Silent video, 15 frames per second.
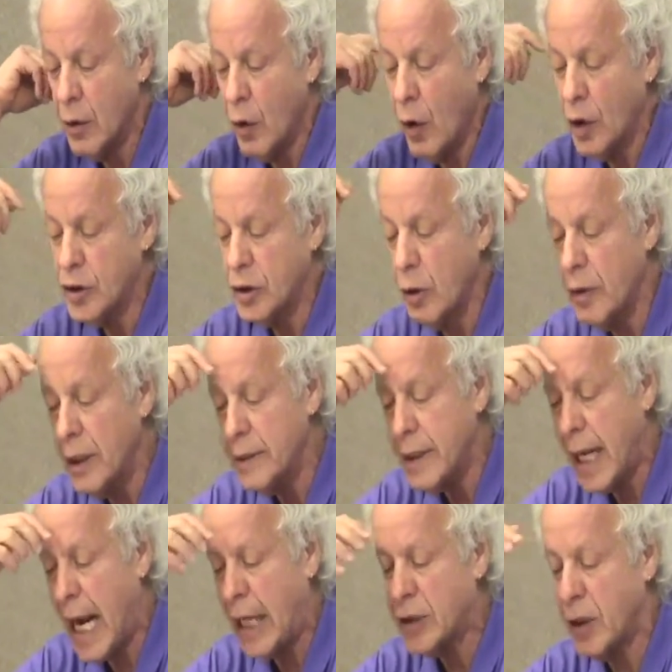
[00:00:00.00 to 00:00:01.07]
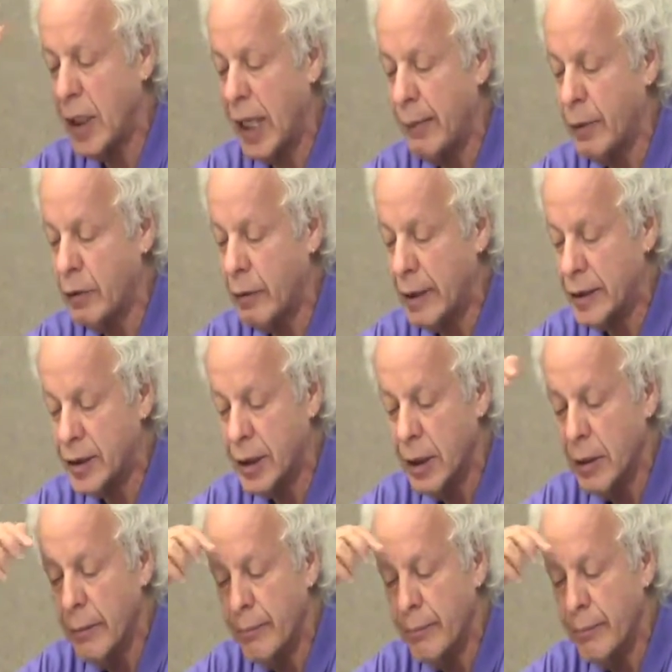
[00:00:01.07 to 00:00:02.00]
Also, the attacks on immigrants,